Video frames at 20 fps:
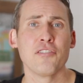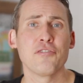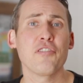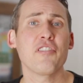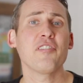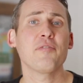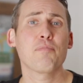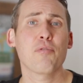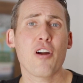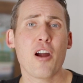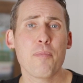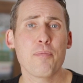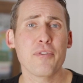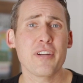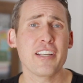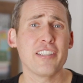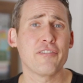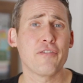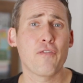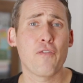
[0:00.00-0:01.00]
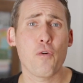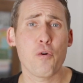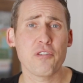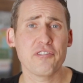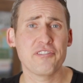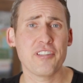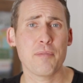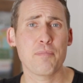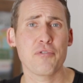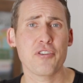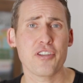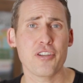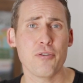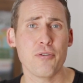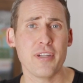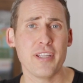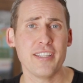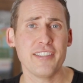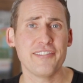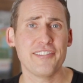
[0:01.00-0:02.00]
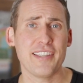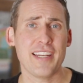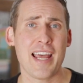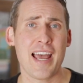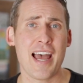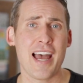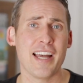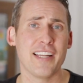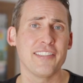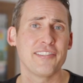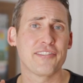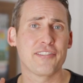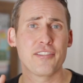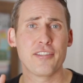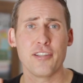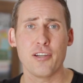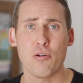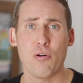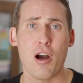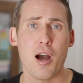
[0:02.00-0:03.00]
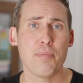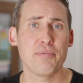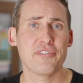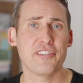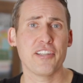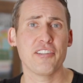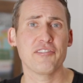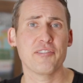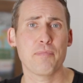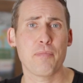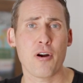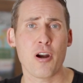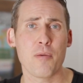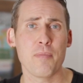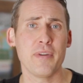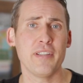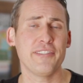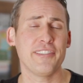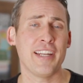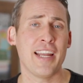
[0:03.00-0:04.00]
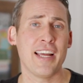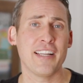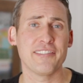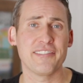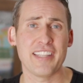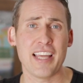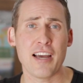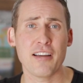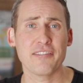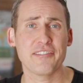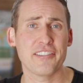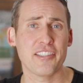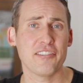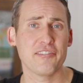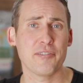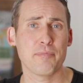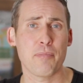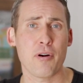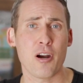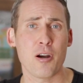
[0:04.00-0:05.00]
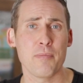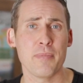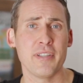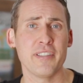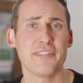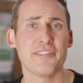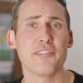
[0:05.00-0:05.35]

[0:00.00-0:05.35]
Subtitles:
So this property is 4 separate units. It has, upstairs apartments and it has downstairs apartments.